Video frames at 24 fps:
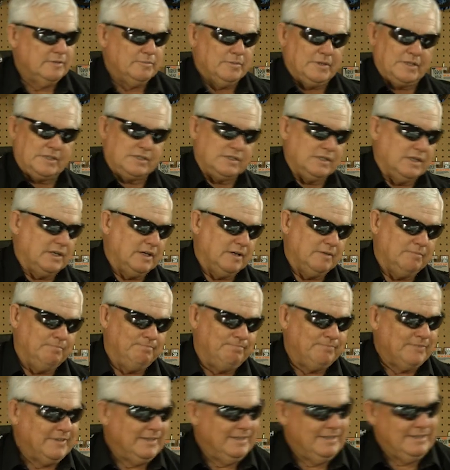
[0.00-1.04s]
But um,
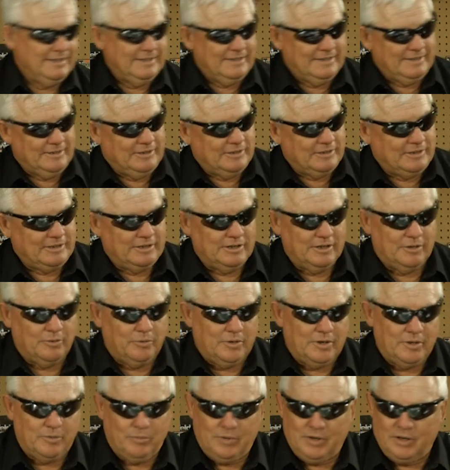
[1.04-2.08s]
you know,
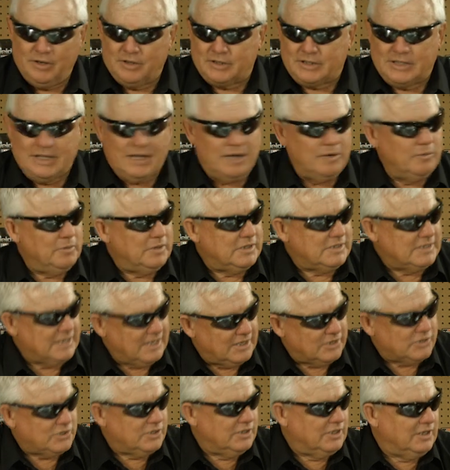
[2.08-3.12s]
we, we looked at it, we
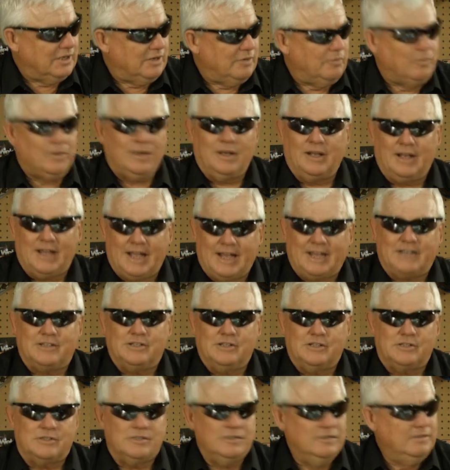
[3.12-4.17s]
tested it, we liked
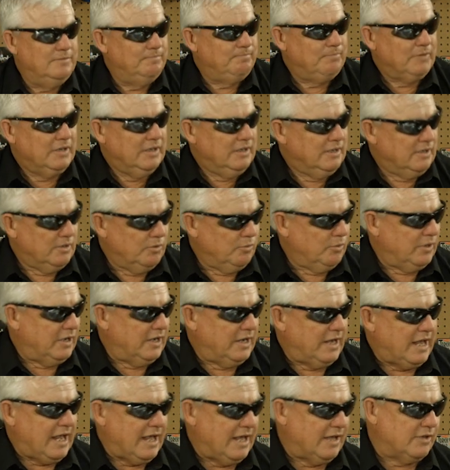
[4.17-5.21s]
it, we
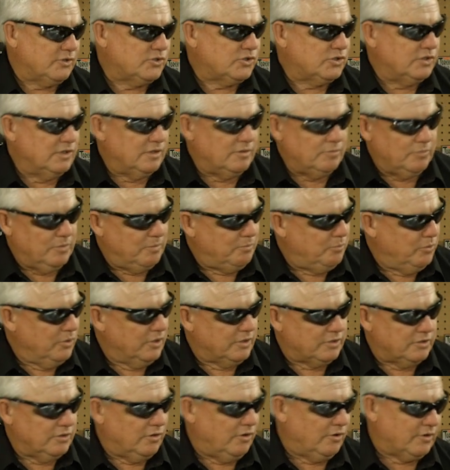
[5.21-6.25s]
enhanced it, we
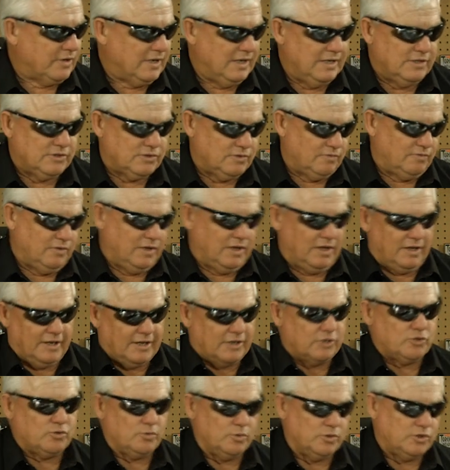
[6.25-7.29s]
put all kinds of little
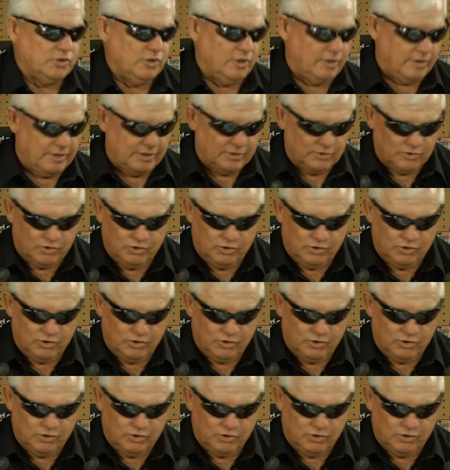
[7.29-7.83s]
extras on it